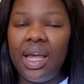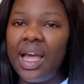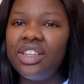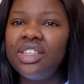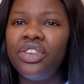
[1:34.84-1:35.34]

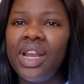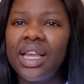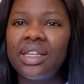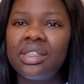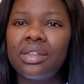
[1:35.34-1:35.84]
I just feel
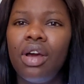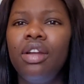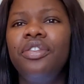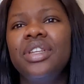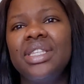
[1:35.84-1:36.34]
like it's
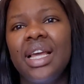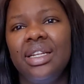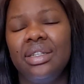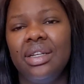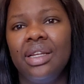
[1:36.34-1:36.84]
all of a
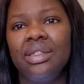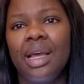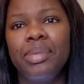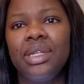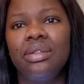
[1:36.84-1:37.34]
sudden. And
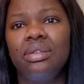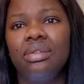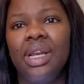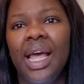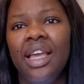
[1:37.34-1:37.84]
I mean,
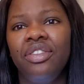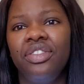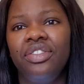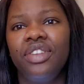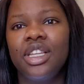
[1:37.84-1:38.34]

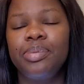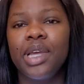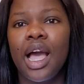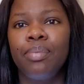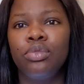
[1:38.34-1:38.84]
life has
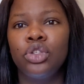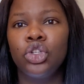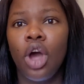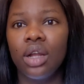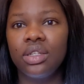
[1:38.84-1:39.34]
become
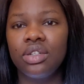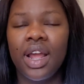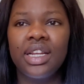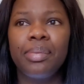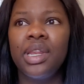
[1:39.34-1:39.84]
short,
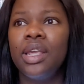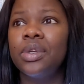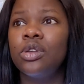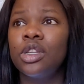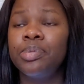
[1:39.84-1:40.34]
right? I mean, he
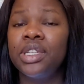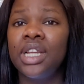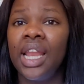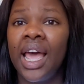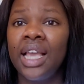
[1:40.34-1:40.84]
was
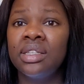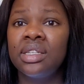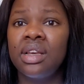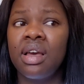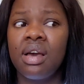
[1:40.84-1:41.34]

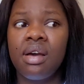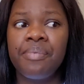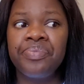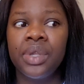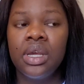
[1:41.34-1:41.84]
hospitalized
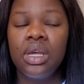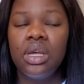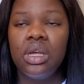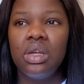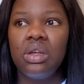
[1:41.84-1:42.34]
um,
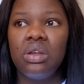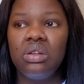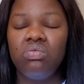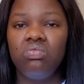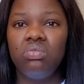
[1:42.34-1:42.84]

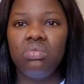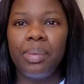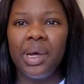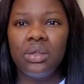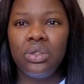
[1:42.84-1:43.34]

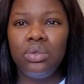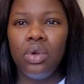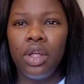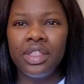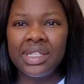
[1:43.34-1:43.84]
about
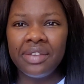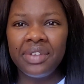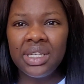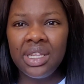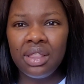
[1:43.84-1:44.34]
on the
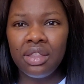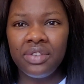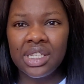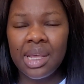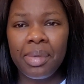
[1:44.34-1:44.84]
17th
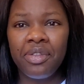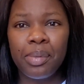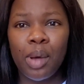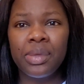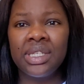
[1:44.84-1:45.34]
of December, if
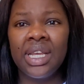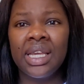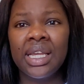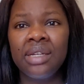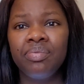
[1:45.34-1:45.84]
I'm not
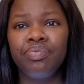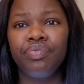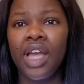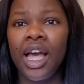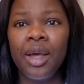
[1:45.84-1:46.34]
mistaken,
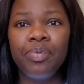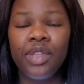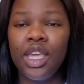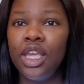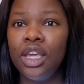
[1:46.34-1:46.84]

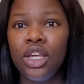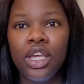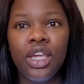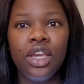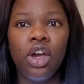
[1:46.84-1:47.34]
um, he
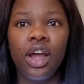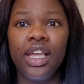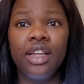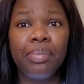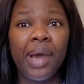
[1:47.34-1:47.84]
he got
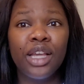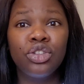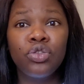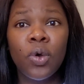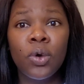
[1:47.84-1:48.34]
hit by a
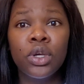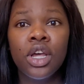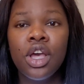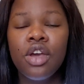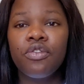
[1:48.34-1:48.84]

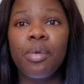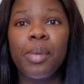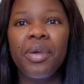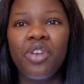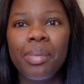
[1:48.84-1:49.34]
stroke from a
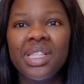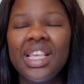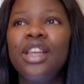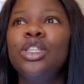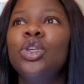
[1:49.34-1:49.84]
performance,
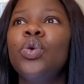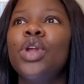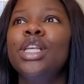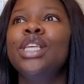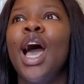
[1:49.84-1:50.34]
and it's so
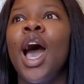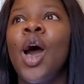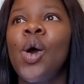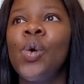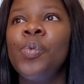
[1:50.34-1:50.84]
crazy
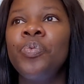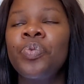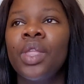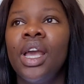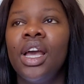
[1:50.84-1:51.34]
how,
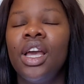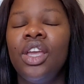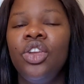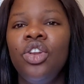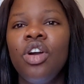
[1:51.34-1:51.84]

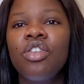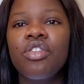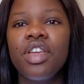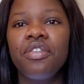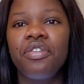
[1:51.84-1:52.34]
you know,
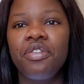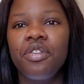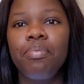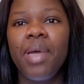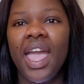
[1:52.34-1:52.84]
grief,
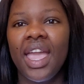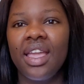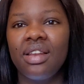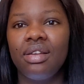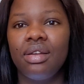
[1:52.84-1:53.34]

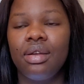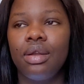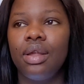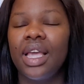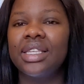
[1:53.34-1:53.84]
pain,
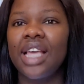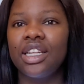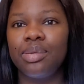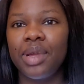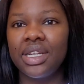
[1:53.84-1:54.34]

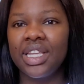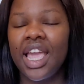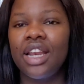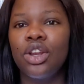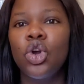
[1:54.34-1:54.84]
excitement
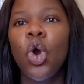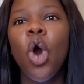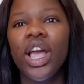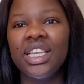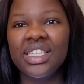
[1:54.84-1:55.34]
can
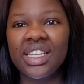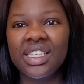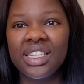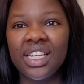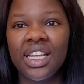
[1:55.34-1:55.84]

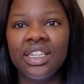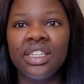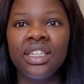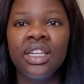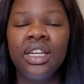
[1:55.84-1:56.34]
coexist
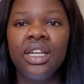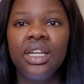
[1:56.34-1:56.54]
in